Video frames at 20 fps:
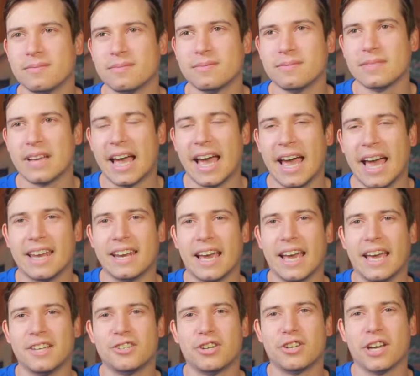And
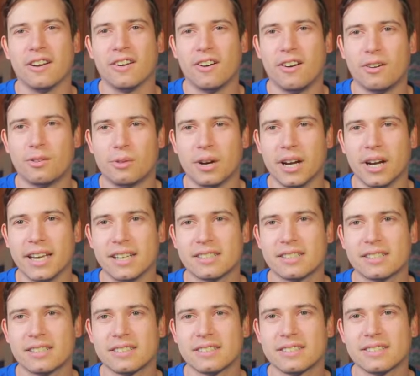Achan. All
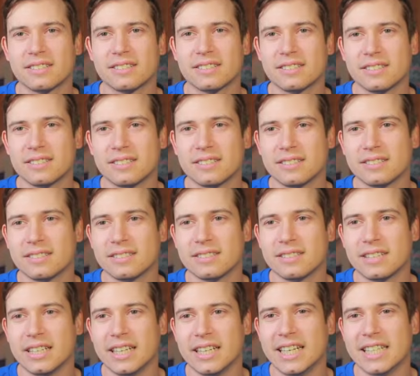right. It is